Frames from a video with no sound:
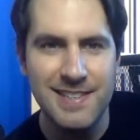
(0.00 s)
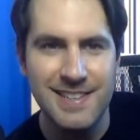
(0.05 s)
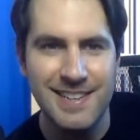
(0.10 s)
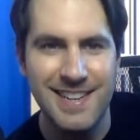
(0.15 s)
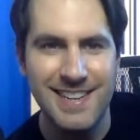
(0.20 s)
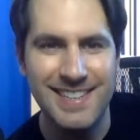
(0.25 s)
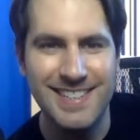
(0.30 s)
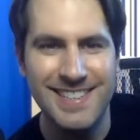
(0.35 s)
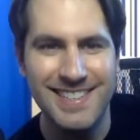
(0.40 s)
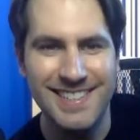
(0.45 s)

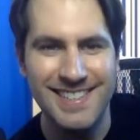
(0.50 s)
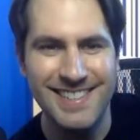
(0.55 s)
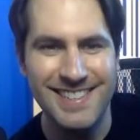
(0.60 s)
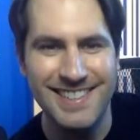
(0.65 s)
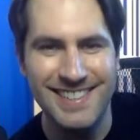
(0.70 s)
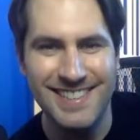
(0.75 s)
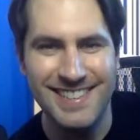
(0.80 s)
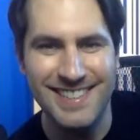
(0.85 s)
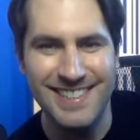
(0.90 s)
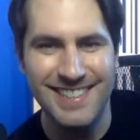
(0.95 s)

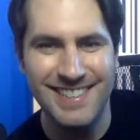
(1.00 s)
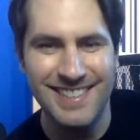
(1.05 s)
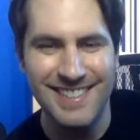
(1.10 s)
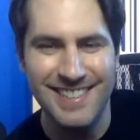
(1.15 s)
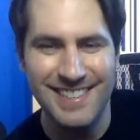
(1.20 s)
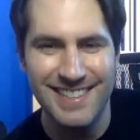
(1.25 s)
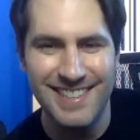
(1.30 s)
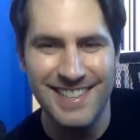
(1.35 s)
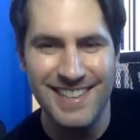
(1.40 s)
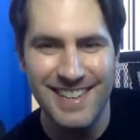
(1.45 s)

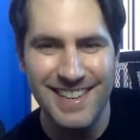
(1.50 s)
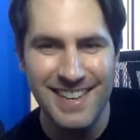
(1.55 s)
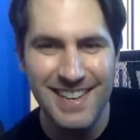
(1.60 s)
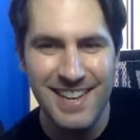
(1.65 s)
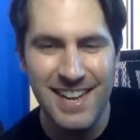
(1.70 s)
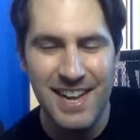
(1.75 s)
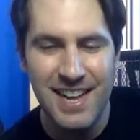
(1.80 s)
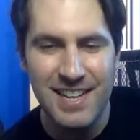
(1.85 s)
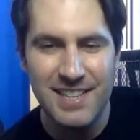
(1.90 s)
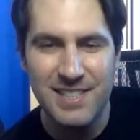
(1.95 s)

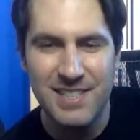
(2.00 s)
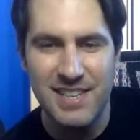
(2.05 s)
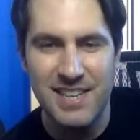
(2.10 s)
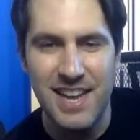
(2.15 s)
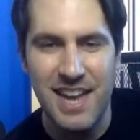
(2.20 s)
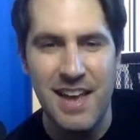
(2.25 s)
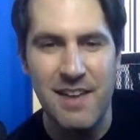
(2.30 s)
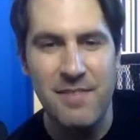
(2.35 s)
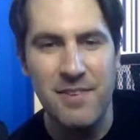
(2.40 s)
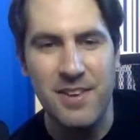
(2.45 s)
It's good to have
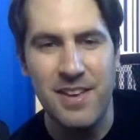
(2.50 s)
you